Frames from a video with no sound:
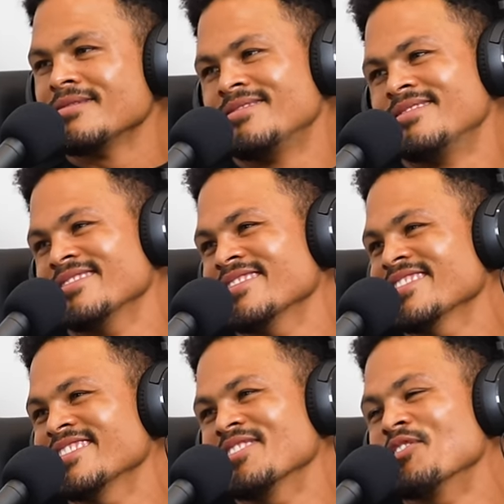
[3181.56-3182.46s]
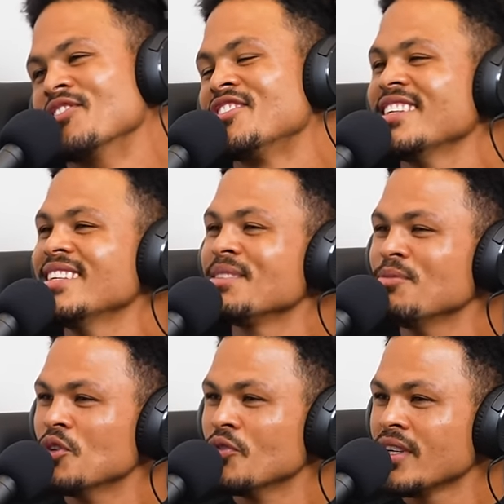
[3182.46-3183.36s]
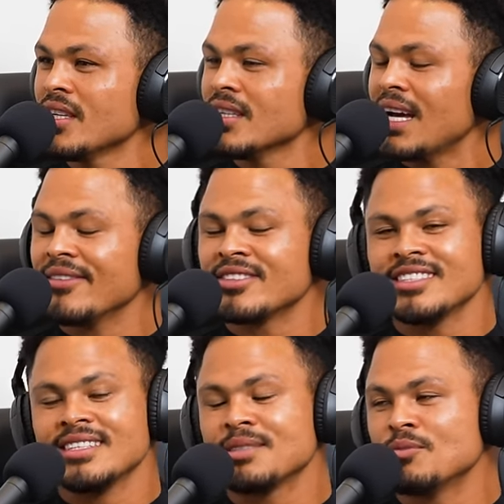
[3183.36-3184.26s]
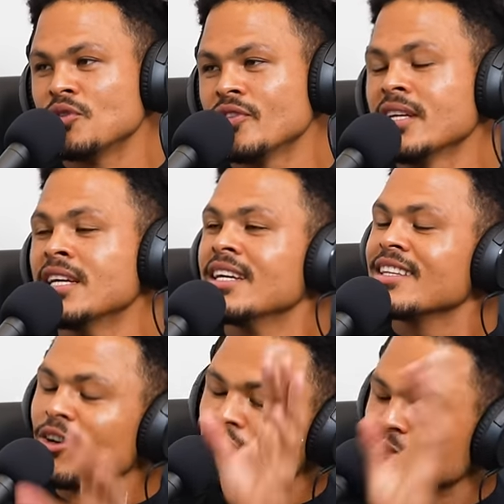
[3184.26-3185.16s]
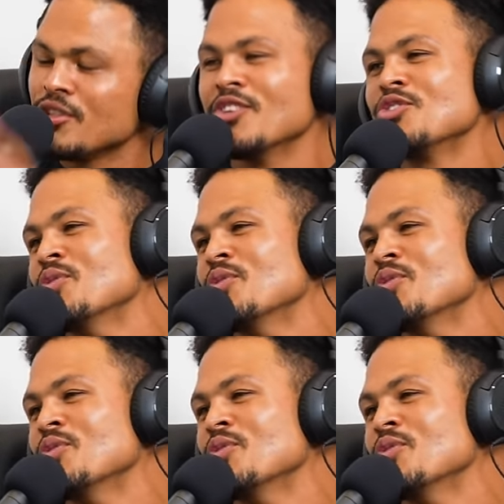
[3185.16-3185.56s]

There should be. We've seen this honestly, movie. I've seen this movie. There should Don't be, use those